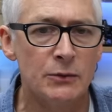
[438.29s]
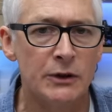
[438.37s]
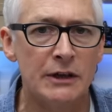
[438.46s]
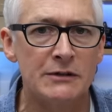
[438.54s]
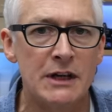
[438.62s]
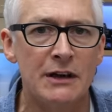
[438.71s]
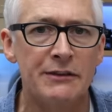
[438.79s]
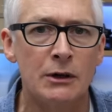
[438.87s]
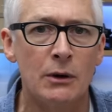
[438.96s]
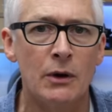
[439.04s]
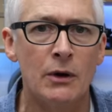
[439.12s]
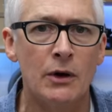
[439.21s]
We'd love to have you
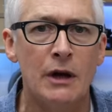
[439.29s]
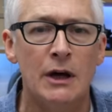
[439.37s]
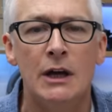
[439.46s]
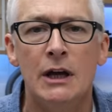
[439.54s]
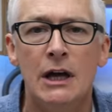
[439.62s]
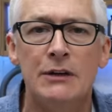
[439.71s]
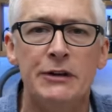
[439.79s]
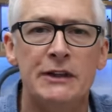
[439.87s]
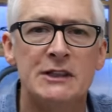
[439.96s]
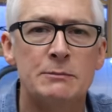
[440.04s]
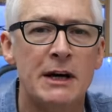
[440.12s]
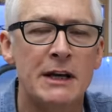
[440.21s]
along if you can
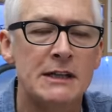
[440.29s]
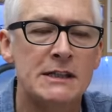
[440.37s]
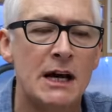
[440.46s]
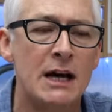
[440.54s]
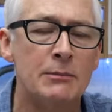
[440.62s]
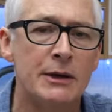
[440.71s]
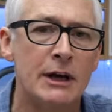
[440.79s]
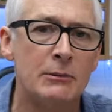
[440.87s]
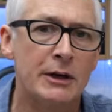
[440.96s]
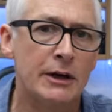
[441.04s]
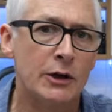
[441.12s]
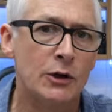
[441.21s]
spare the time, but I'm
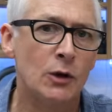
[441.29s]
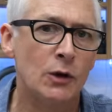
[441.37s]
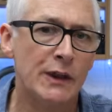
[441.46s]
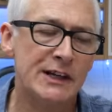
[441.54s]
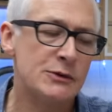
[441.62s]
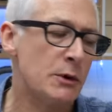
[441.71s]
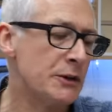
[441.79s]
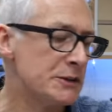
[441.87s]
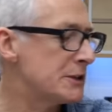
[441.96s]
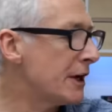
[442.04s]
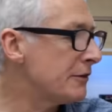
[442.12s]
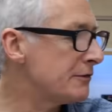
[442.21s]
going to call this one
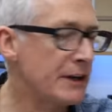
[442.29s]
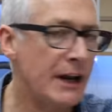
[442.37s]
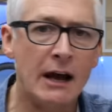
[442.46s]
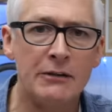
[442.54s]
done for now.